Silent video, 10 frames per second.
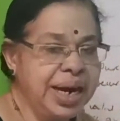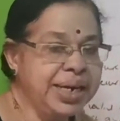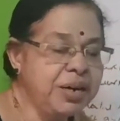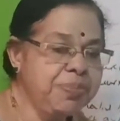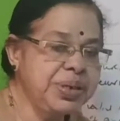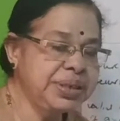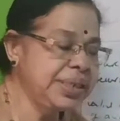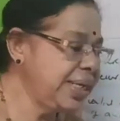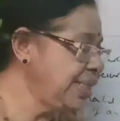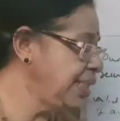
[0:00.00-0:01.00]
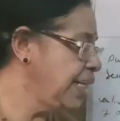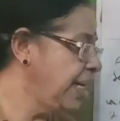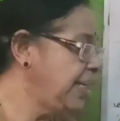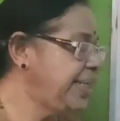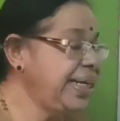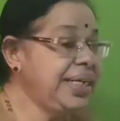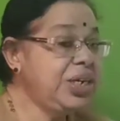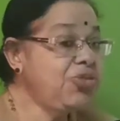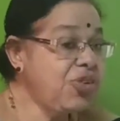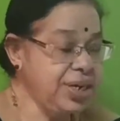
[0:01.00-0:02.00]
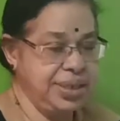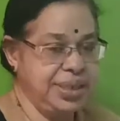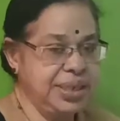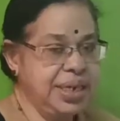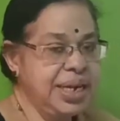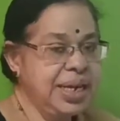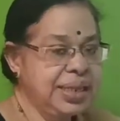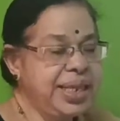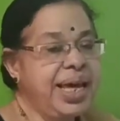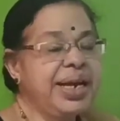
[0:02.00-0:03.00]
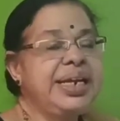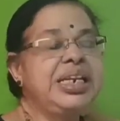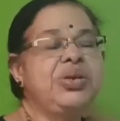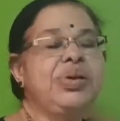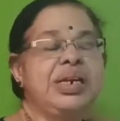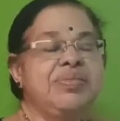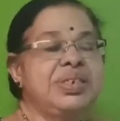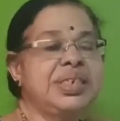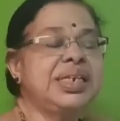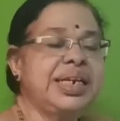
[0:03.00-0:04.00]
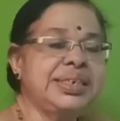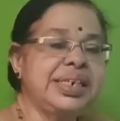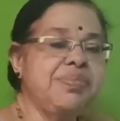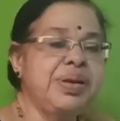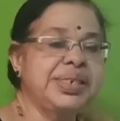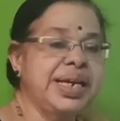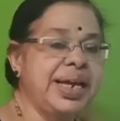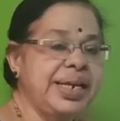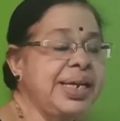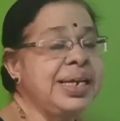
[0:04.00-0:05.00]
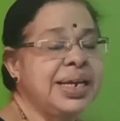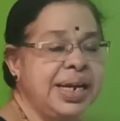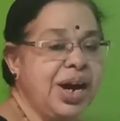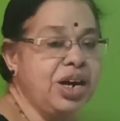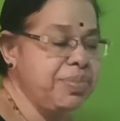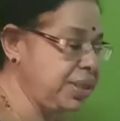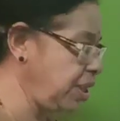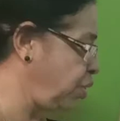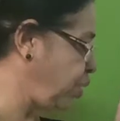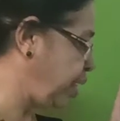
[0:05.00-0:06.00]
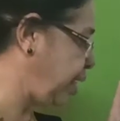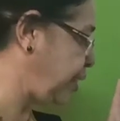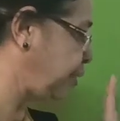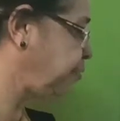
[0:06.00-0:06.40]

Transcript: 100% debt funds. They are ready to invest in treasury bills and government securities.